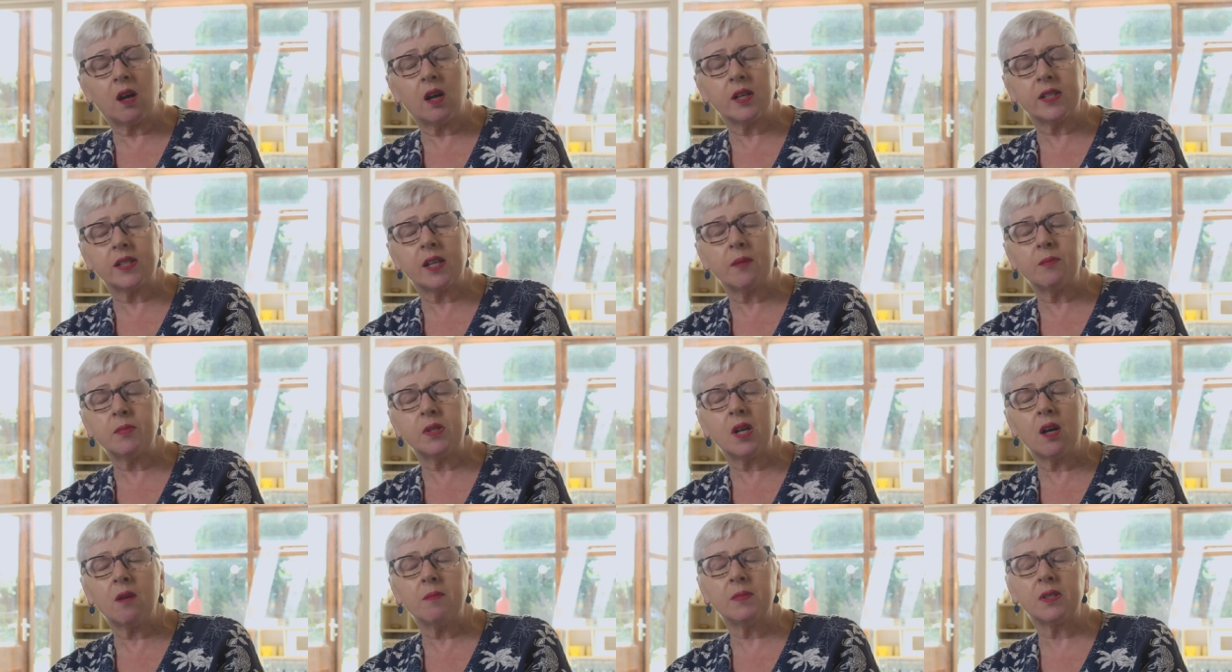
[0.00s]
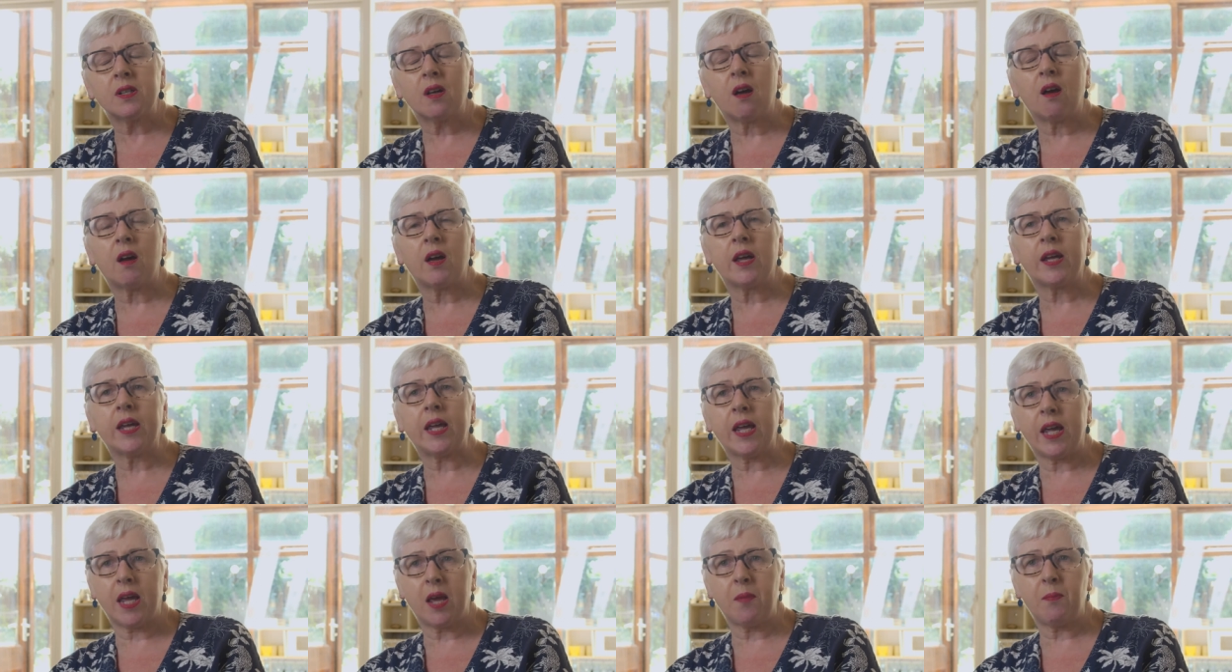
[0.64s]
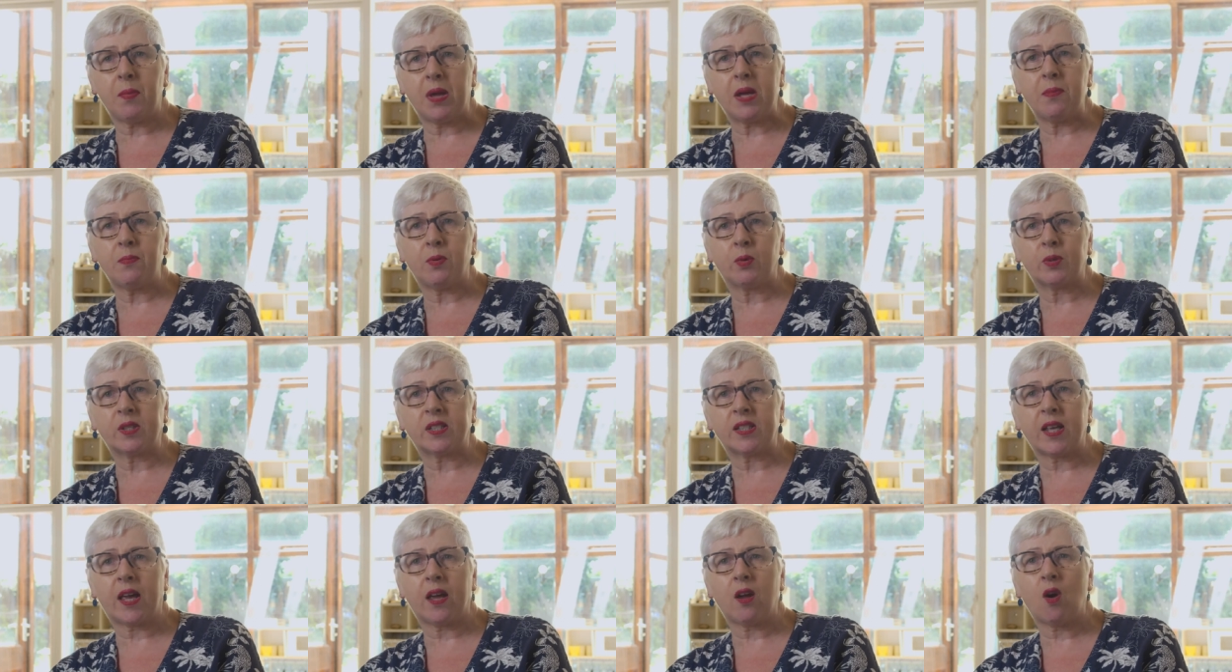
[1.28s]
Sometimes I hear people
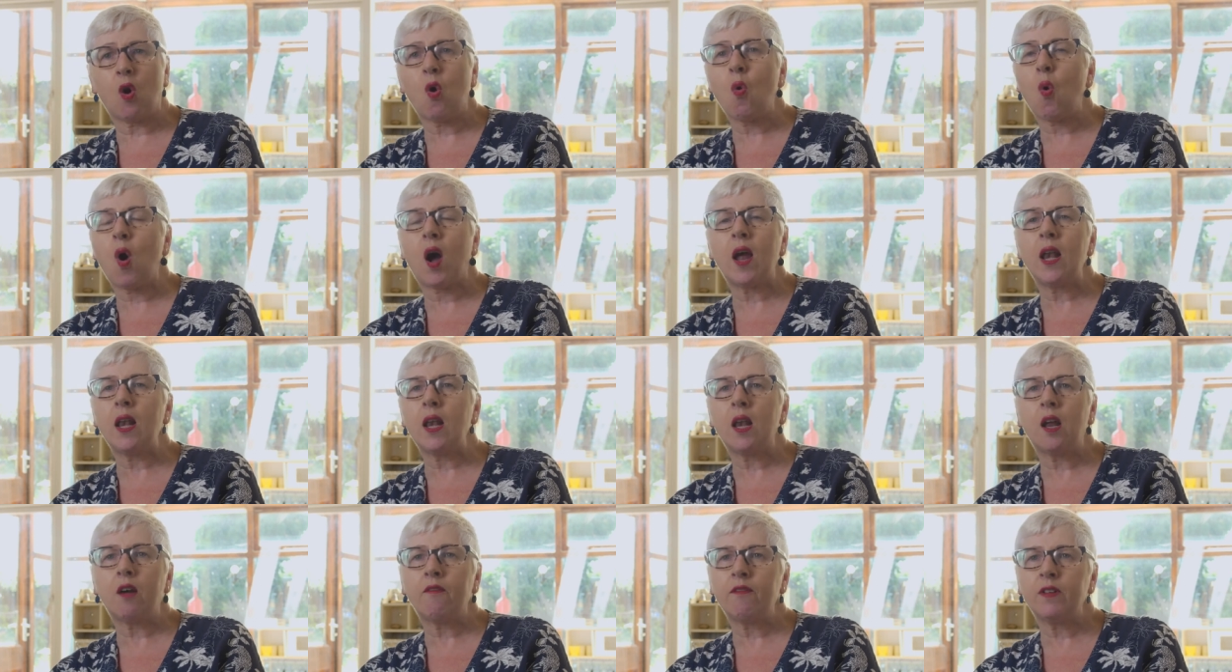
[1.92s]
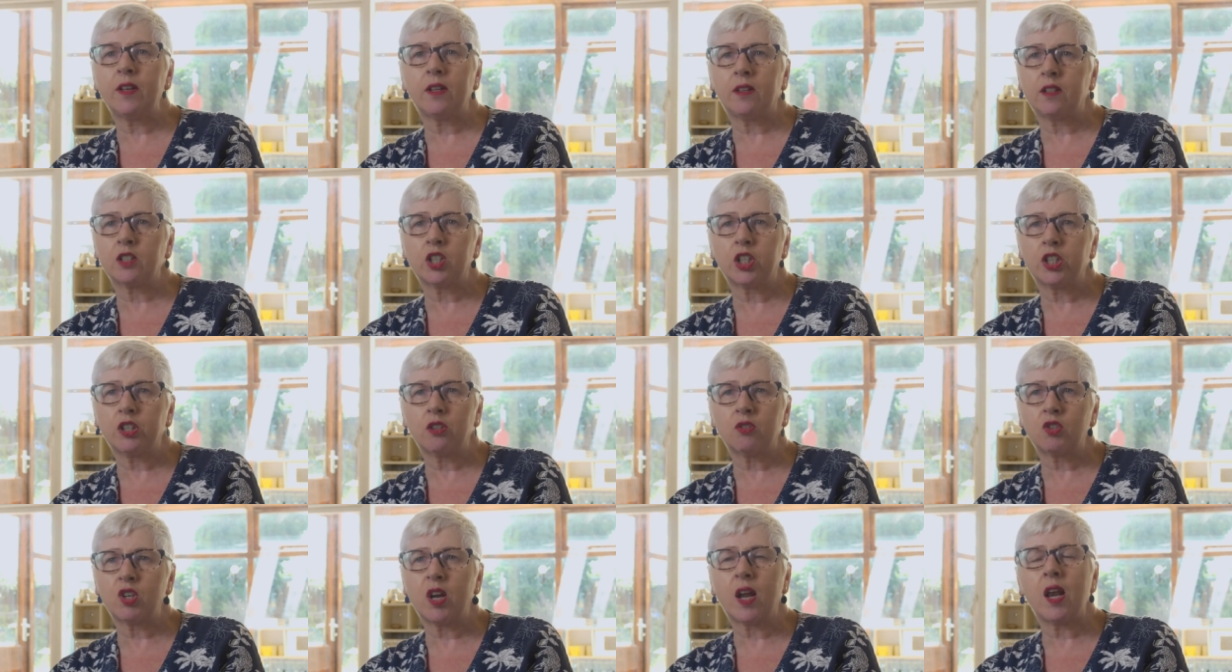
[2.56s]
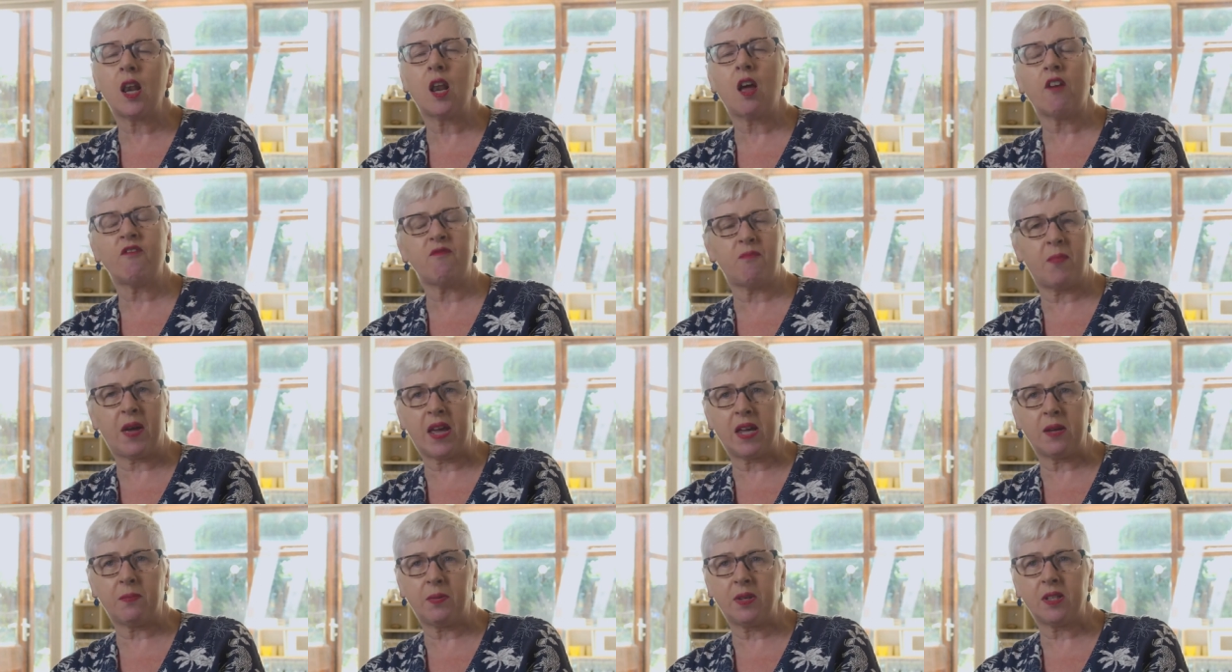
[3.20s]
say, oh, I love little children, I love
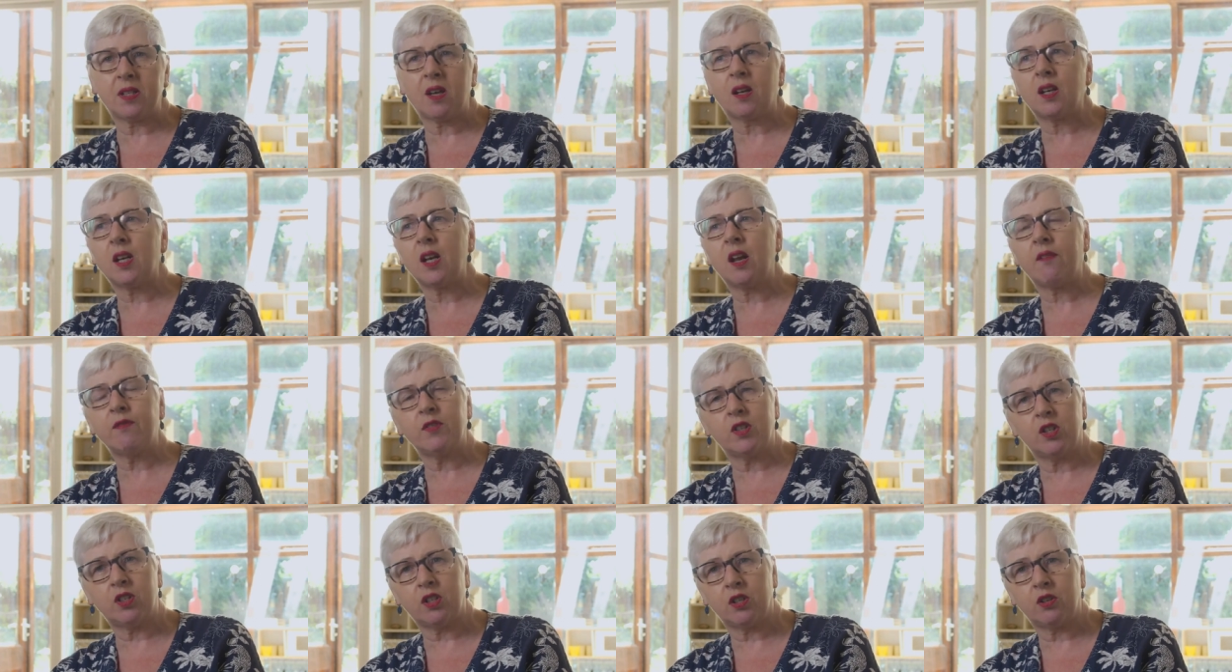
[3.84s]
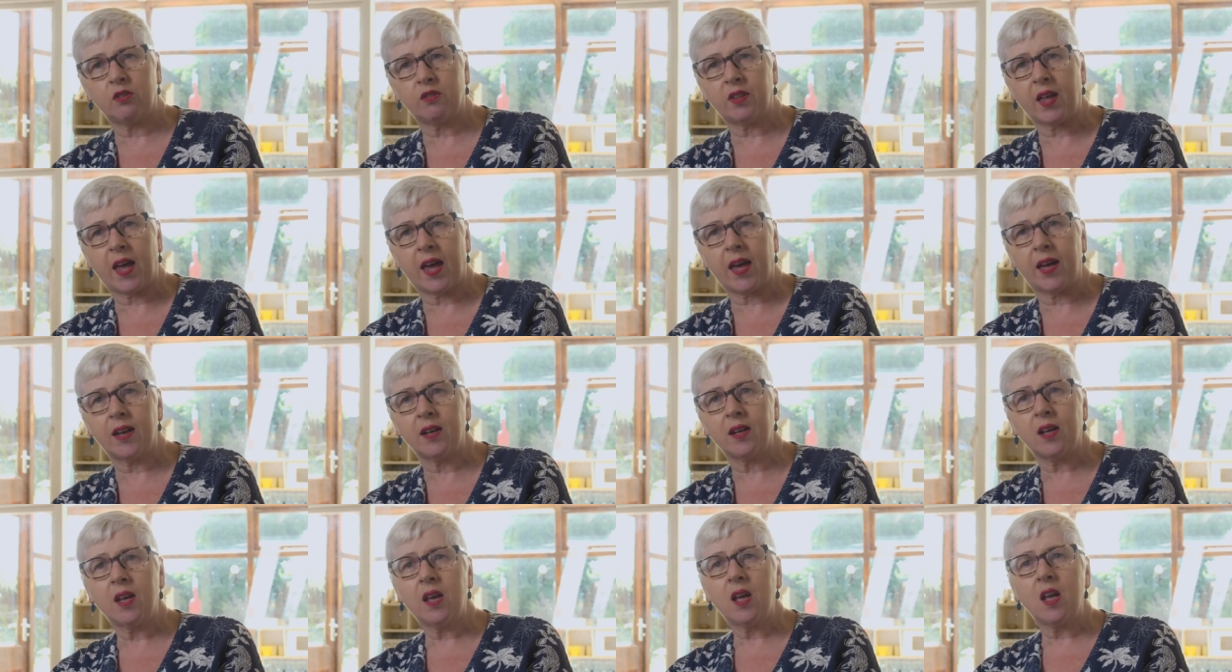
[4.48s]
babies, I'd love to do that.